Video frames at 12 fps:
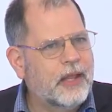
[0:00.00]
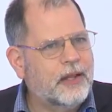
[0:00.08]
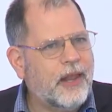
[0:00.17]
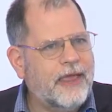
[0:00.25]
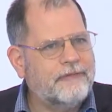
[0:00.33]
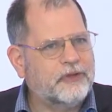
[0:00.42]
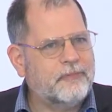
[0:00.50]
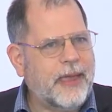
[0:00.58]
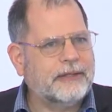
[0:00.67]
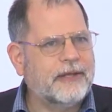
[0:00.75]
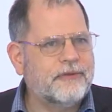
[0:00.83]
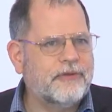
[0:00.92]
Life
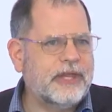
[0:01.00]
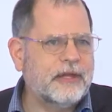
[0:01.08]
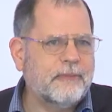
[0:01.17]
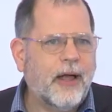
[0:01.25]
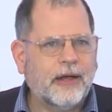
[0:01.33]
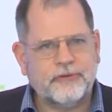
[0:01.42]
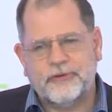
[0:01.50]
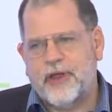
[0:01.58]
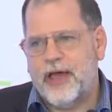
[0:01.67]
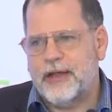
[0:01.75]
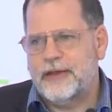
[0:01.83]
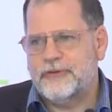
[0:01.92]
expectancy in
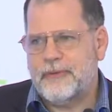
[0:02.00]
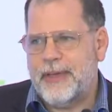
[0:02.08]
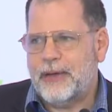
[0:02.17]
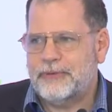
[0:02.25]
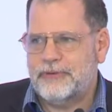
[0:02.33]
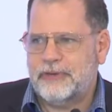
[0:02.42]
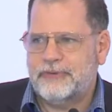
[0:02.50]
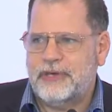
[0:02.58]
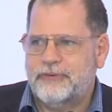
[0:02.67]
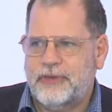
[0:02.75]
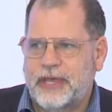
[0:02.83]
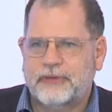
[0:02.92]
Pakistan is about
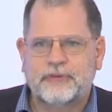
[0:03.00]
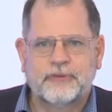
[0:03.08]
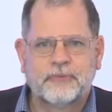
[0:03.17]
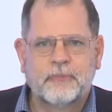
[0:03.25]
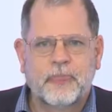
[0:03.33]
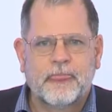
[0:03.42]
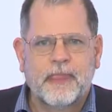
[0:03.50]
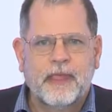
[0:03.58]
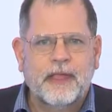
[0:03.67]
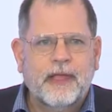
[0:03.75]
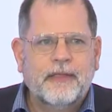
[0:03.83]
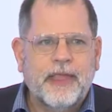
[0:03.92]
66.
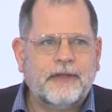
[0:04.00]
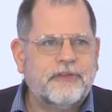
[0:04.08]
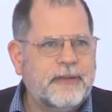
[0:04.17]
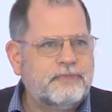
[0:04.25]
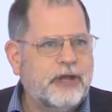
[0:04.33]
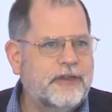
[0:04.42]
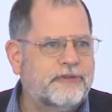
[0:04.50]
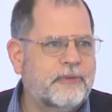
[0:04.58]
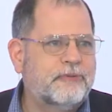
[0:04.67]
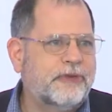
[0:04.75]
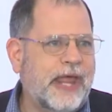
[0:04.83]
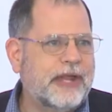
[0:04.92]
That's a pretty
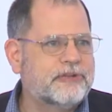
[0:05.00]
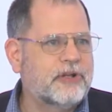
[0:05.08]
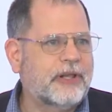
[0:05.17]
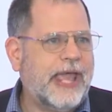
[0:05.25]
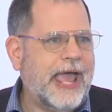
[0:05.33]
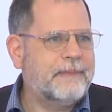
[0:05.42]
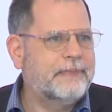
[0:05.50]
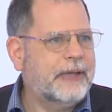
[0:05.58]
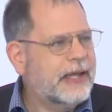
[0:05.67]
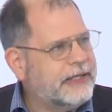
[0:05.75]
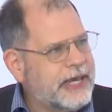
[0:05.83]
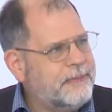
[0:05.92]
substantial gap.
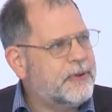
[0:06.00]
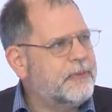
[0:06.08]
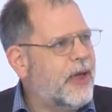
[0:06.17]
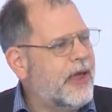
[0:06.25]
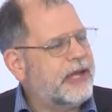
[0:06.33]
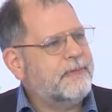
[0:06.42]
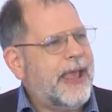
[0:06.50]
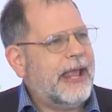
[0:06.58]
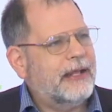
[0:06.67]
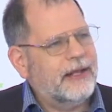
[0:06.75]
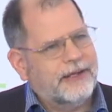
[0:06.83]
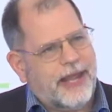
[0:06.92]
And keep in mind,
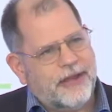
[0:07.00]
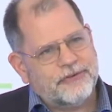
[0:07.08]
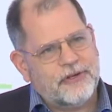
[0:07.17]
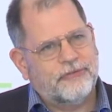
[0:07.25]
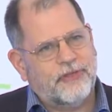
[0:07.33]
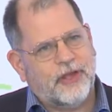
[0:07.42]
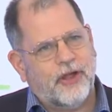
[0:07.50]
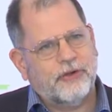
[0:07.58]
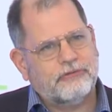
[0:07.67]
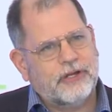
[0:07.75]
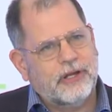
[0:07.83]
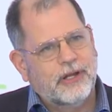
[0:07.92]
Bangladesh is the
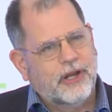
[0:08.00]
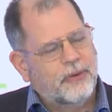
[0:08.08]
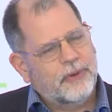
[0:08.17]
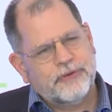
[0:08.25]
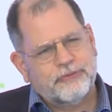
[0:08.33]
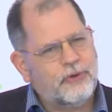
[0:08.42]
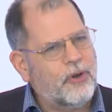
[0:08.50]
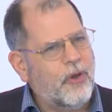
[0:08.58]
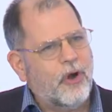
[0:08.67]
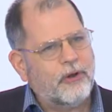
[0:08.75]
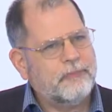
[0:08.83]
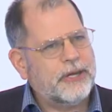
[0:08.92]
country which for a
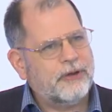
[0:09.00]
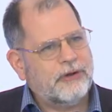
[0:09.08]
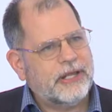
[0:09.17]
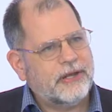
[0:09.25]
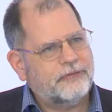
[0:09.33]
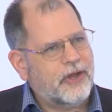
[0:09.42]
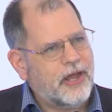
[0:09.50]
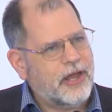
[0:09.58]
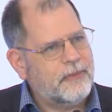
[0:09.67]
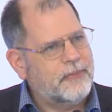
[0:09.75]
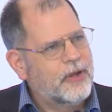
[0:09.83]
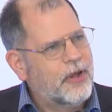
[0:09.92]
long period of
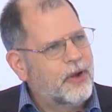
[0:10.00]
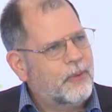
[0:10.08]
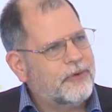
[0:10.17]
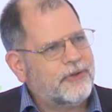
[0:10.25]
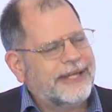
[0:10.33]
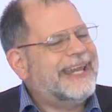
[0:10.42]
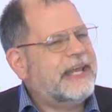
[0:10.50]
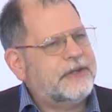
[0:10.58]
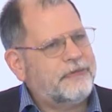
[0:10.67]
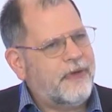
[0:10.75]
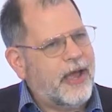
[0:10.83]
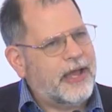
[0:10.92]
time was
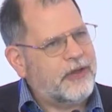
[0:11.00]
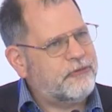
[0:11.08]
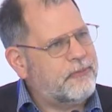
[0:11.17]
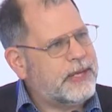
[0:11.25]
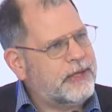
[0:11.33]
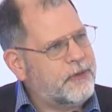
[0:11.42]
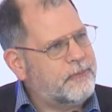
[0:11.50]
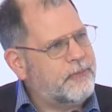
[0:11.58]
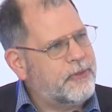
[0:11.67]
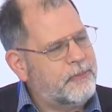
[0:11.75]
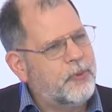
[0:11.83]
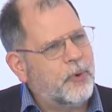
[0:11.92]
identified as being
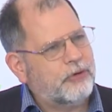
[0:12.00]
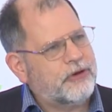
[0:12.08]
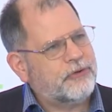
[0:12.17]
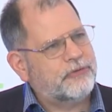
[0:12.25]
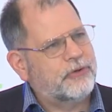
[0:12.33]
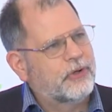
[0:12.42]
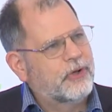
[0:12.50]
the poorest,